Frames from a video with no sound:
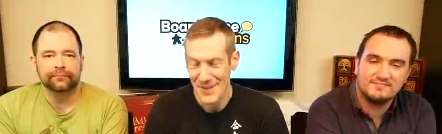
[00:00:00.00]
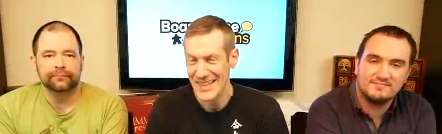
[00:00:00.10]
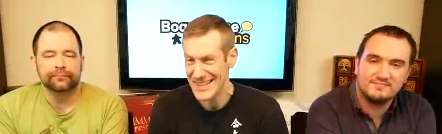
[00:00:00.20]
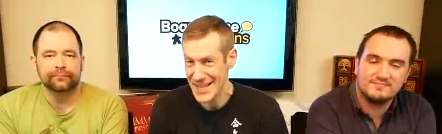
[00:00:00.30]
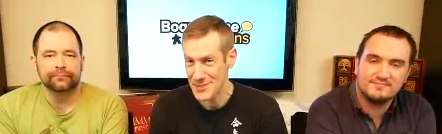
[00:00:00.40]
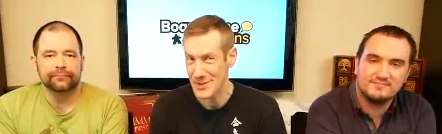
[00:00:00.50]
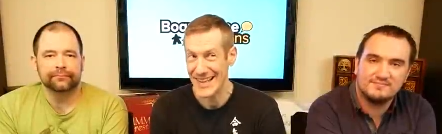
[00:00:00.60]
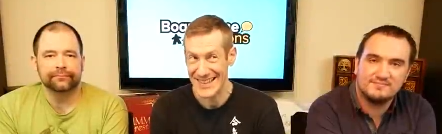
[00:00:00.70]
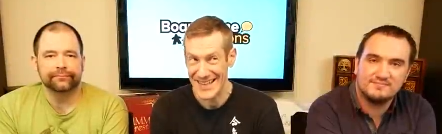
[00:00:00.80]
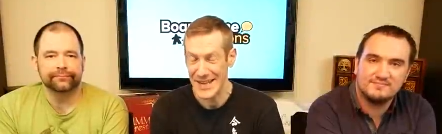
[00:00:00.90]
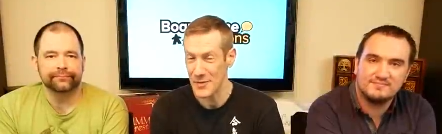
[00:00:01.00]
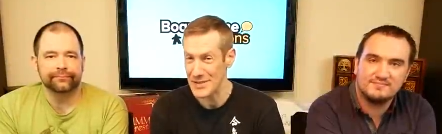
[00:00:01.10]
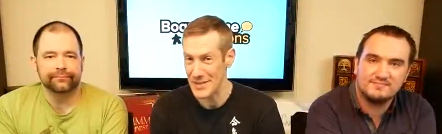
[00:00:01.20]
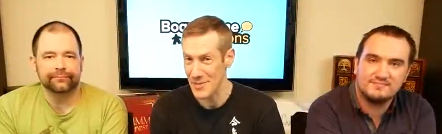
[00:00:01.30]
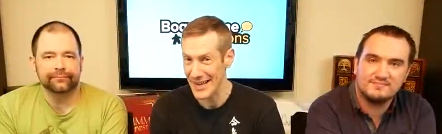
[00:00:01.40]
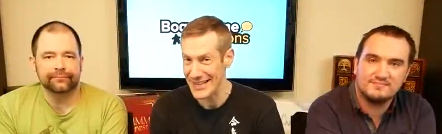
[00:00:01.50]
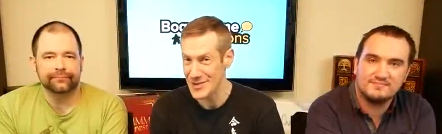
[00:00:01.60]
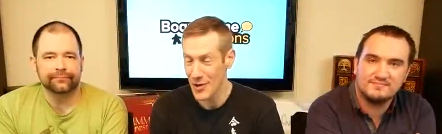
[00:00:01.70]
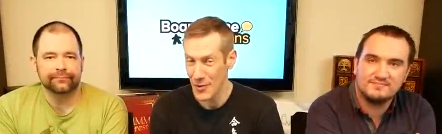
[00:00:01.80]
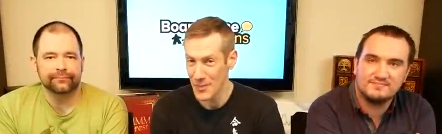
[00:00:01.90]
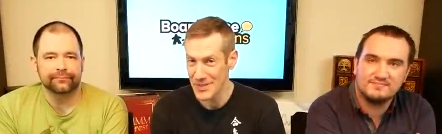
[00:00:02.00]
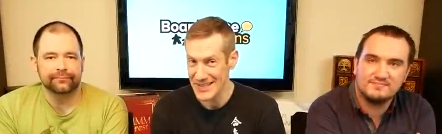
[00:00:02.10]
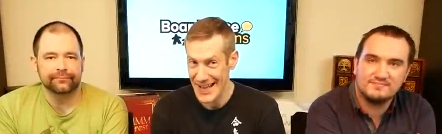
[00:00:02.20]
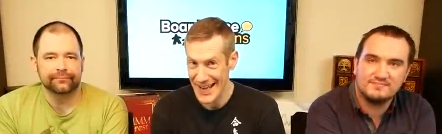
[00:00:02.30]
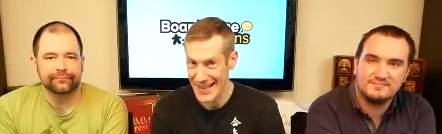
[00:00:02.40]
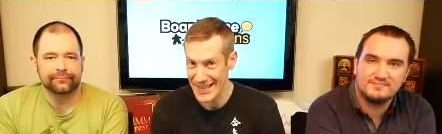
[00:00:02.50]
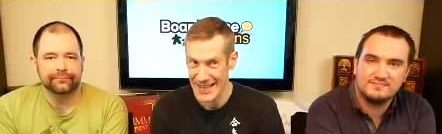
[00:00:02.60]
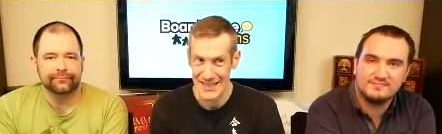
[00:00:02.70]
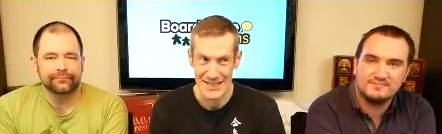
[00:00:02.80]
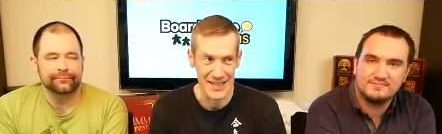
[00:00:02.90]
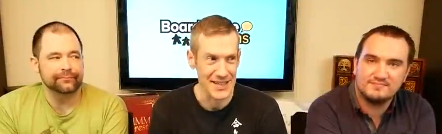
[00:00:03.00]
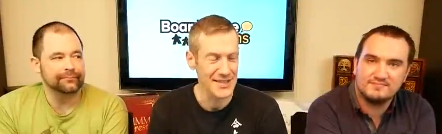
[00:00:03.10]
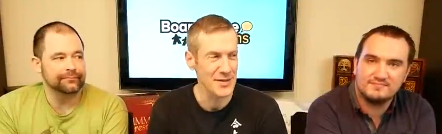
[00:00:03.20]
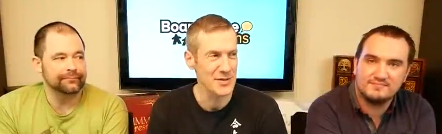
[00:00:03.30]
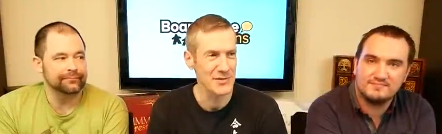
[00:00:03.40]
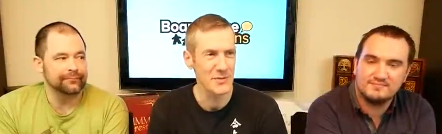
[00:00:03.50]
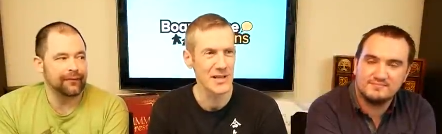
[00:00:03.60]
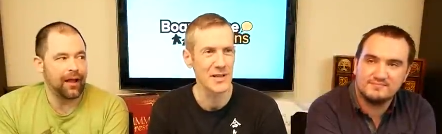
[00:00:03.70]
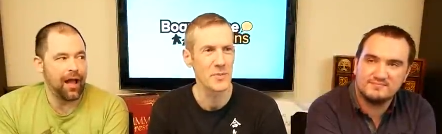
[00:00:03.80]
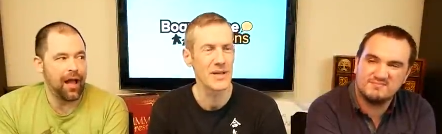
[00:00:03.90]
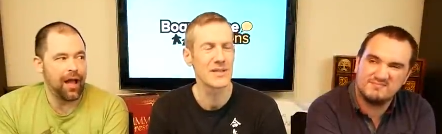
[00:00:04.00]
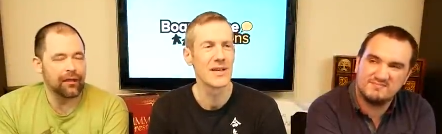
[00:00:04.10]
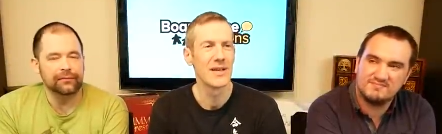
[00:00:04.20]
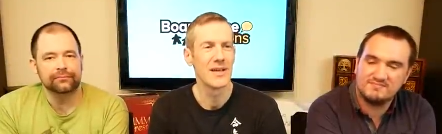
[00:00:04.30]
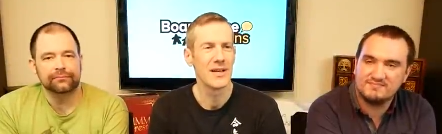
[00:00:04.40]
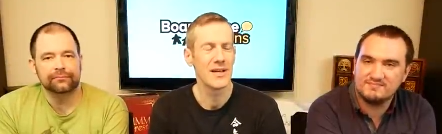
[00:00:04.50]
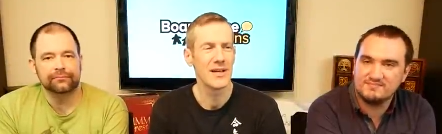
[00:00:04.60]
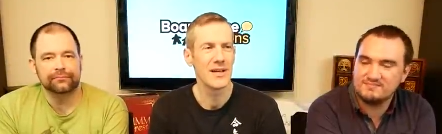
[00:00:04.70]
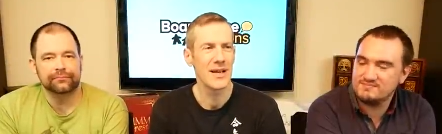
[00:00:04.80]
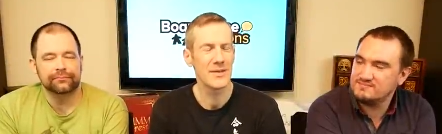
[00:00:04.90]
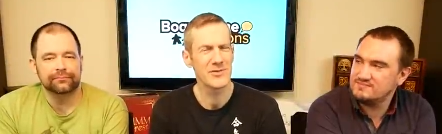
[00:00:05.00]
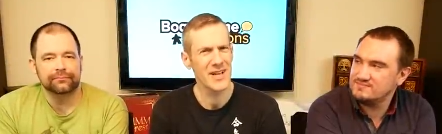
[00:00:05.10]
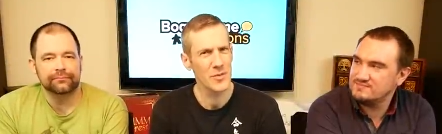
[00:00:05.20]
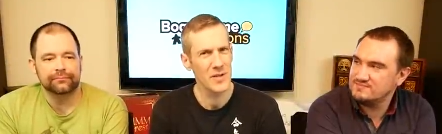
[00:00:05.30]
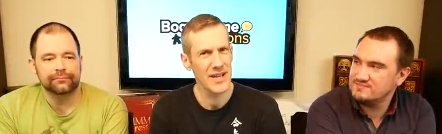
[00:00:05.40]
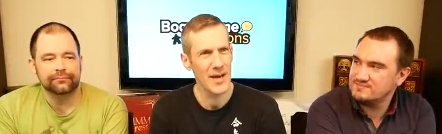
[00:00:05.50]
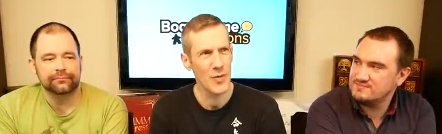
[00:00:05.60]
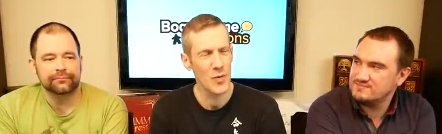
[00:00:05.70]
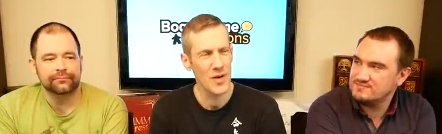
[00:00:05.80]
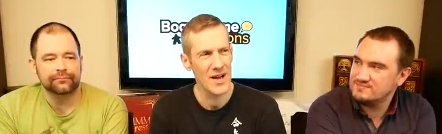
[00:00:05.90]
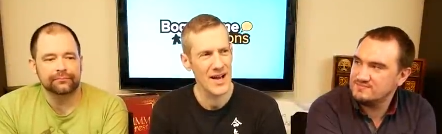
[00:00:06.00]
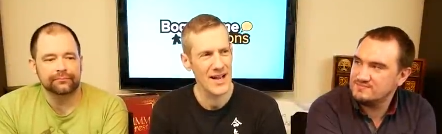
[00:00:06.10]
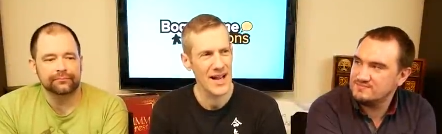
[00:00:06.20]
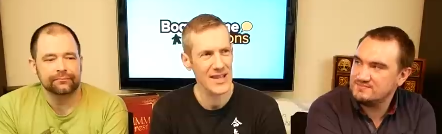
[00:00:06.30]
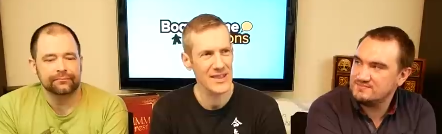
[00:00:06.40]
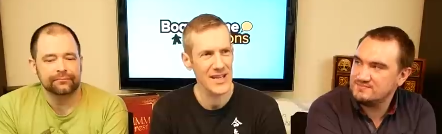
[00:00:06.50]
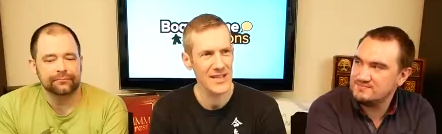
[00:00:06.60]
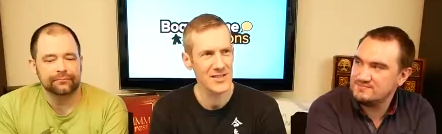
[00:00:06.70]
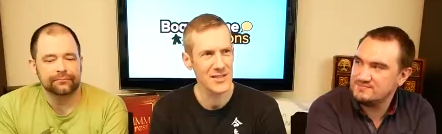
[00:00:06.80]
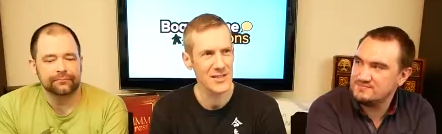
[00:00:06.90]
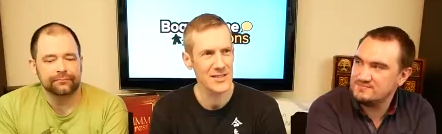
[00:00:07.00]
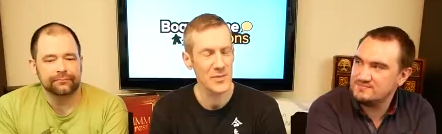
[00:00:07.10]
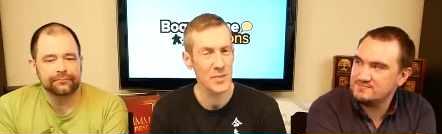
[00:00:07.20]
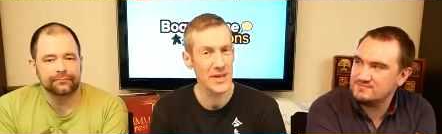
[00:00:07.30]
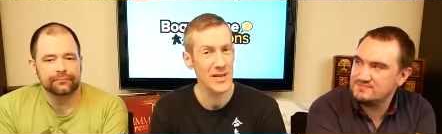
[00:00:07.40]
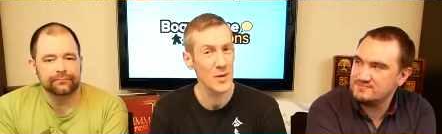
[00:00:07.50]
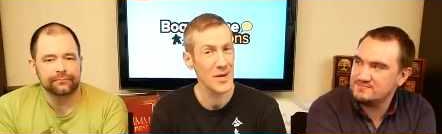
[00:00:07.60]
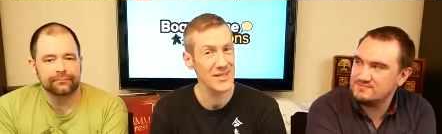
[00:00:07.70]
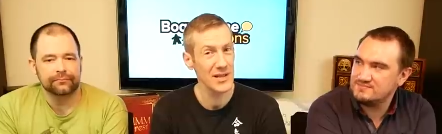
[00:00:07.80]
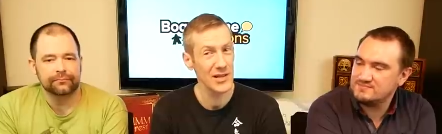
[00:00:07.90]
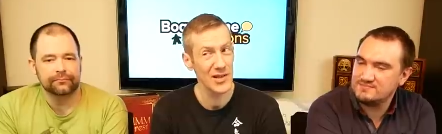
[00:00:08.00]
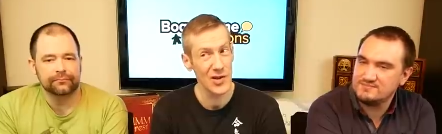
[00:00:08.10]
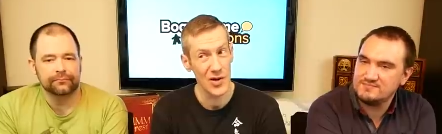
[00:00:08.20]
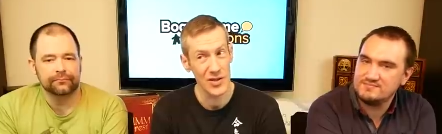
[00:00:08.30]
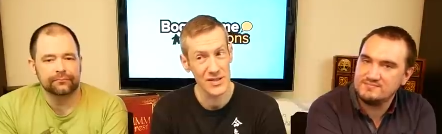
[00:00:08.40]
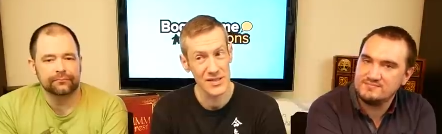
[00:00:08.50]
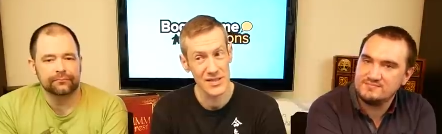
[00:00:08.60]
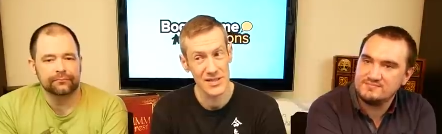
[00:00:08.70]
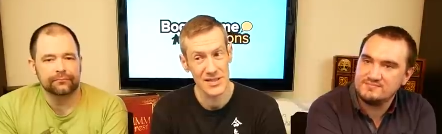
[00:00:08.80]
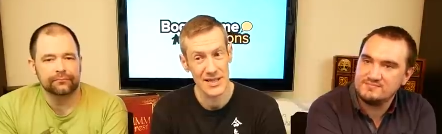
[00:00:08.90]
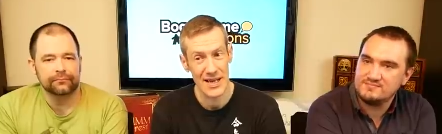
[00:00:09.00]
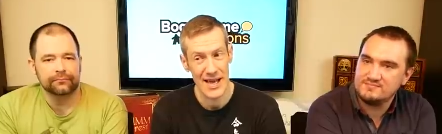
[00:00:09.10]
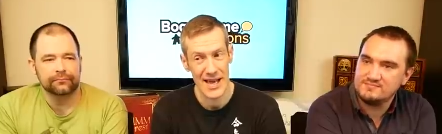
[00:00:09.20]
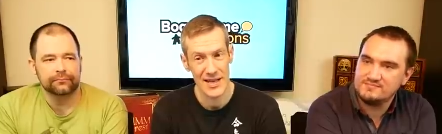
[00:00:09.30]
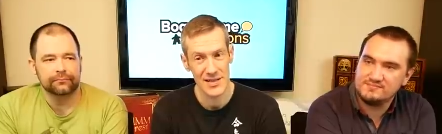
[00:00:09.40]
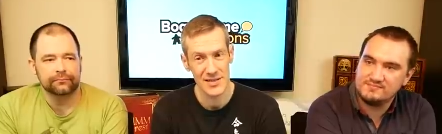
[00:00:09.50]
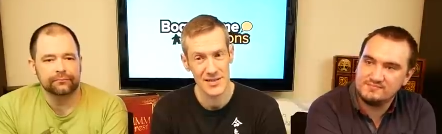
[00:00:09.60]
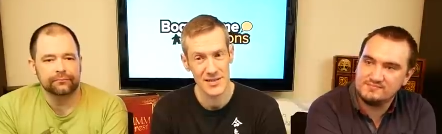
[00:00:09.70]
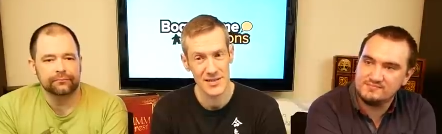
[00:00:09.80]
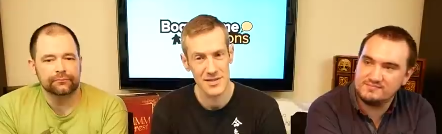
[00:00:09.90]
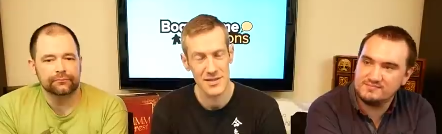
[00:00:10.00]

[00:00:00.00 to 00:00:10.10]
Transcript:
Speaker 1: This next one, I think, was in my top 10 last year, so it's dropped a little bit. And I'm trying to work out why. I think it's just because I've played it quite a lot, and